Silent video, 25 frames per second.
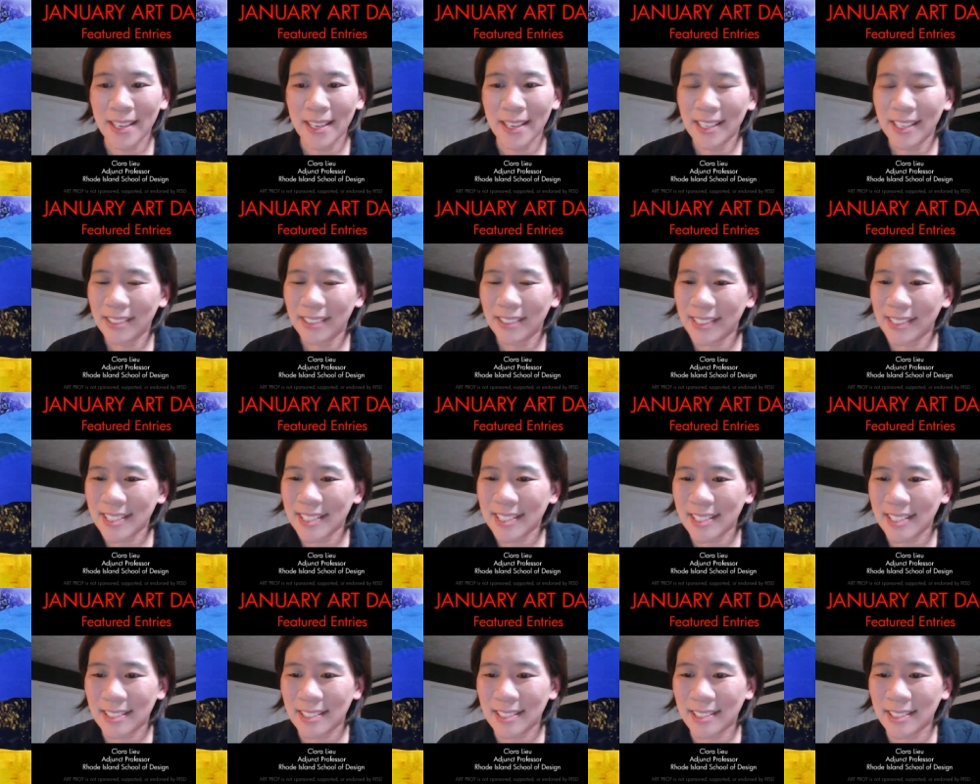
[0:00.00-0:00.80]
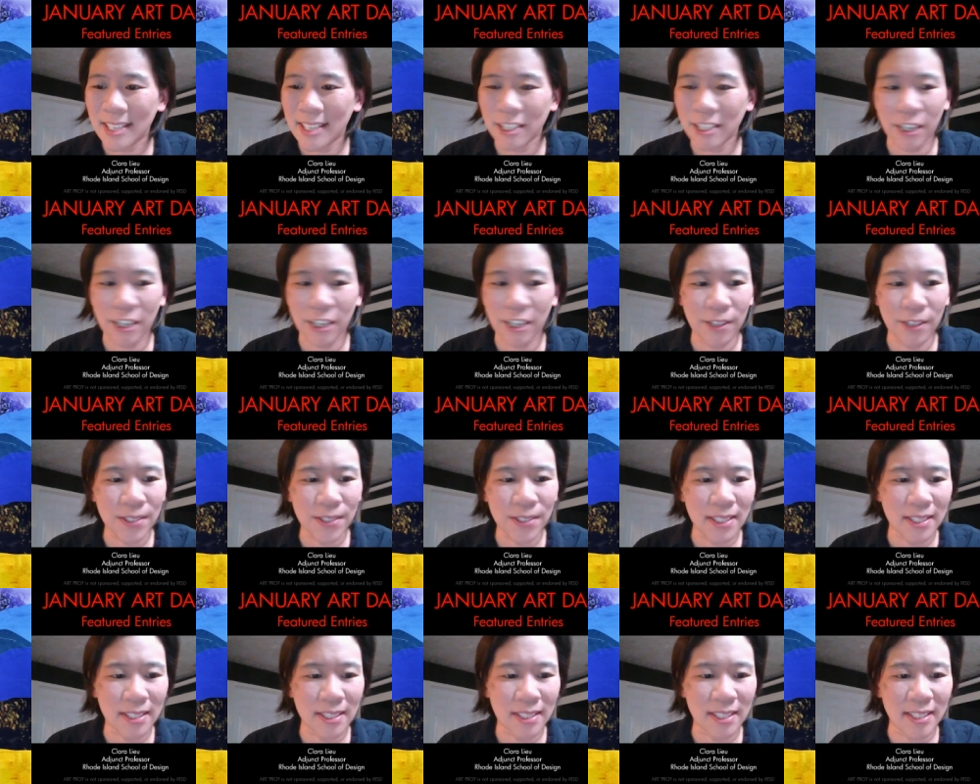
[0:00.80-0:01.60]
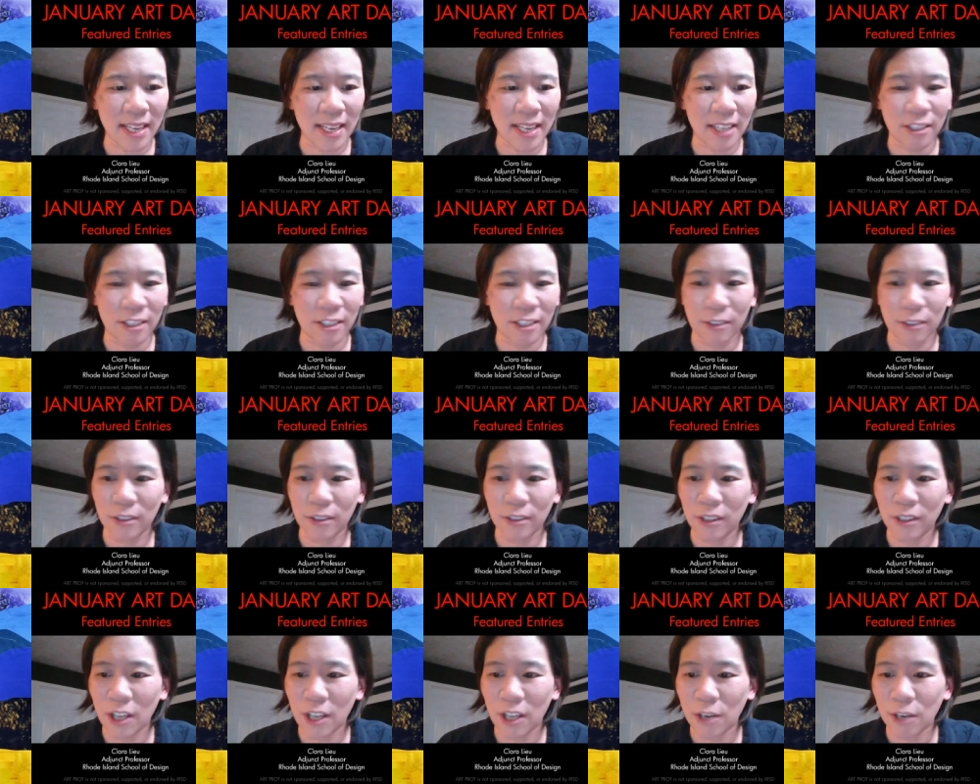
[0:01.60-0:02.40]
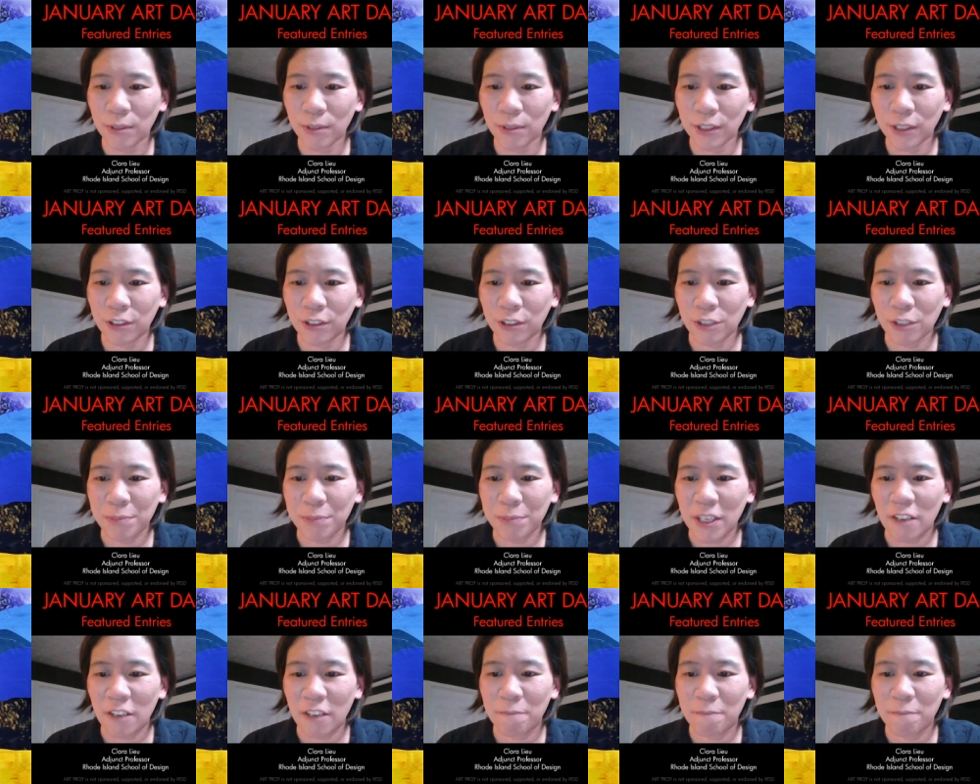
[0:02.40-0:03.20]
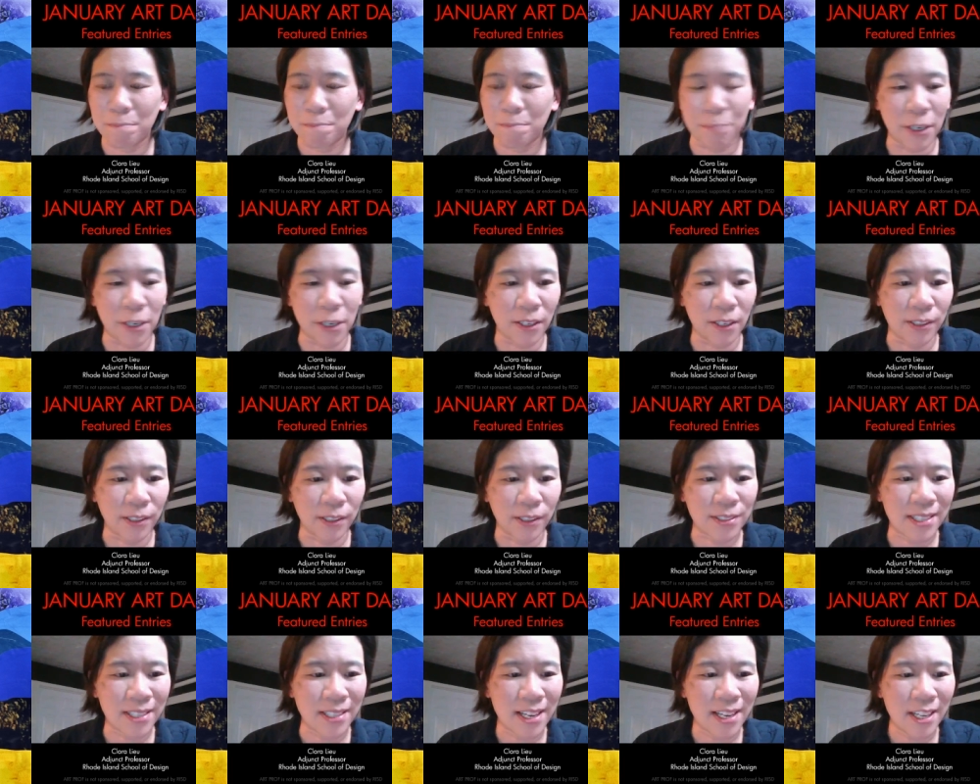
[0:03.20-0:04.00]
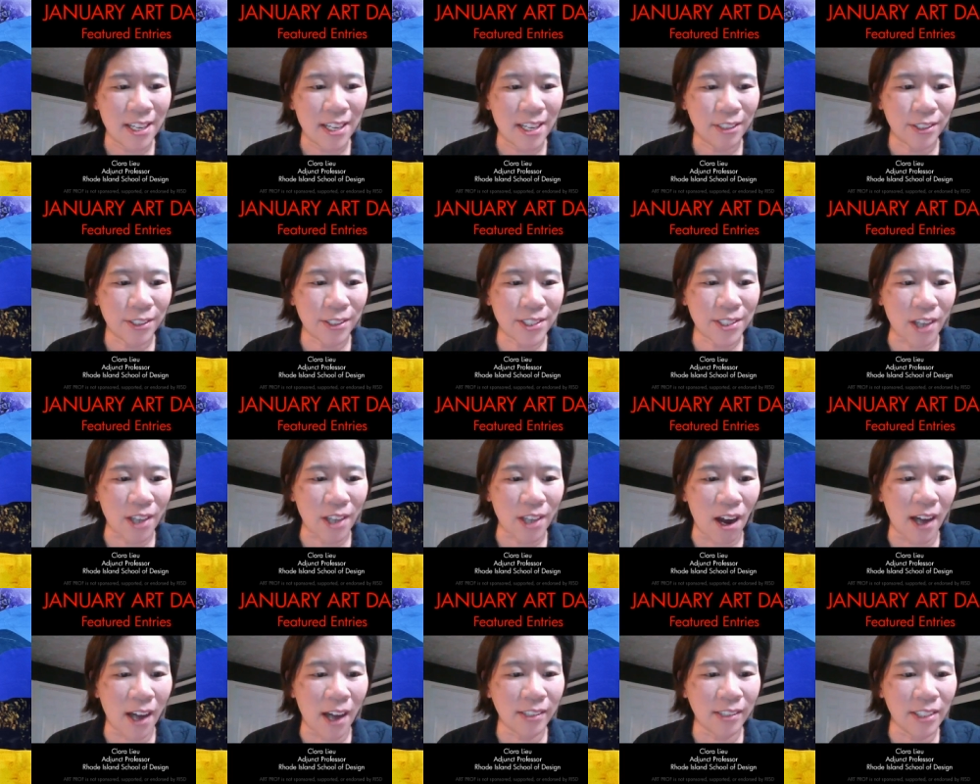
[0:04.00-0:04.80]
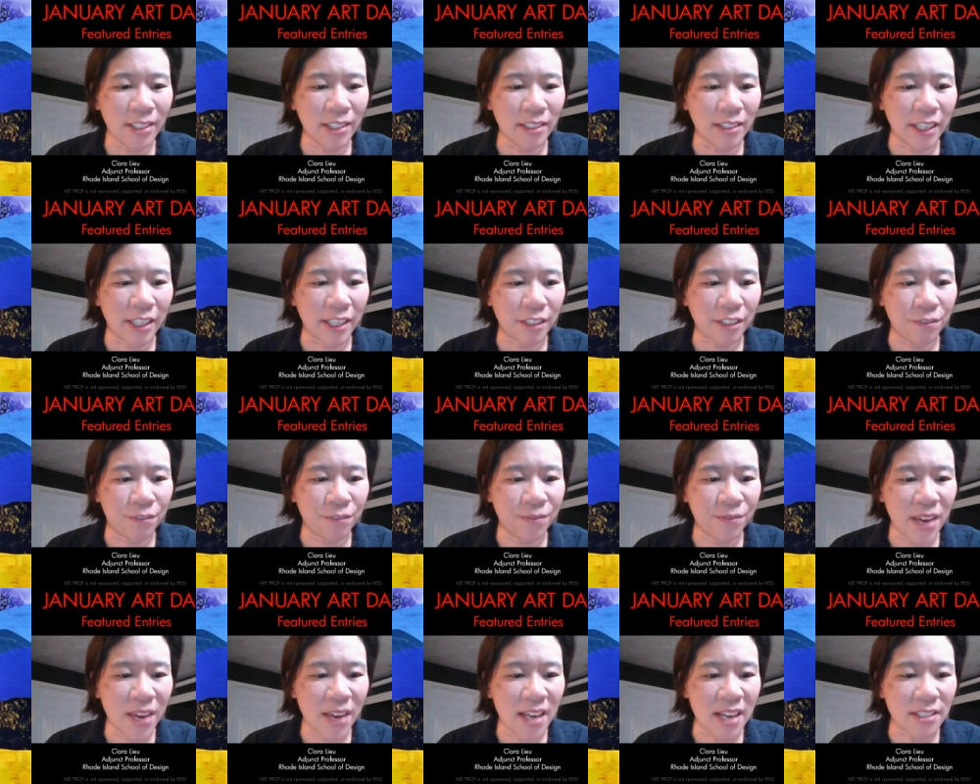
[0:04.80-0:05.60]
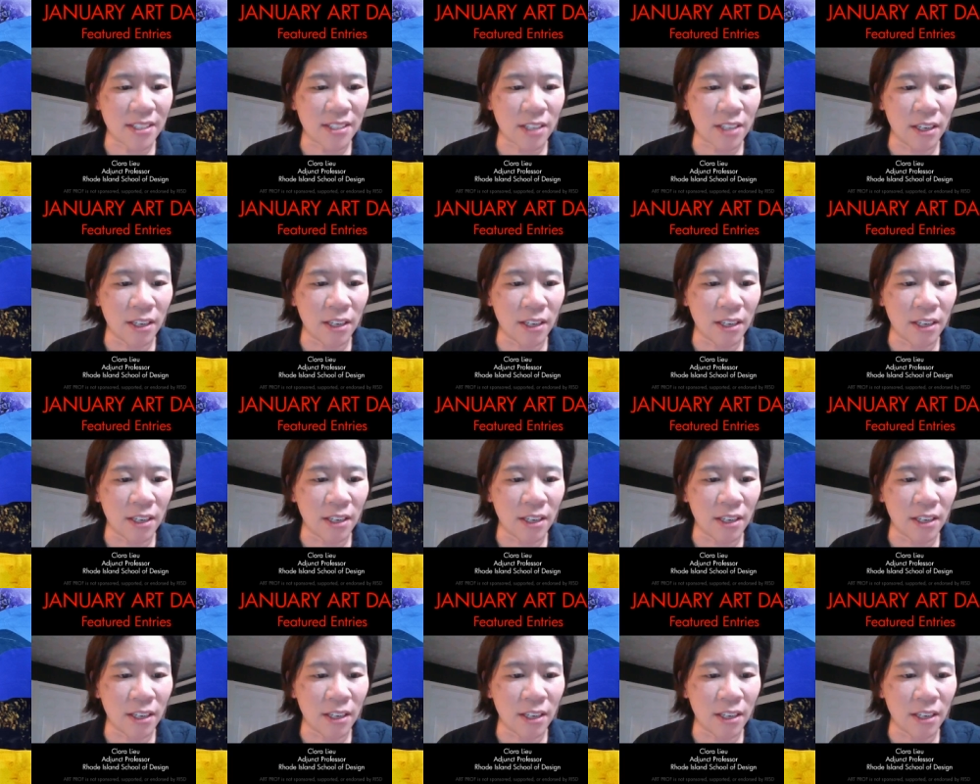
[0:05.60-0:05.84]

Let's see, Seacoast is saying the lower grouping of birds looks oddly like a face.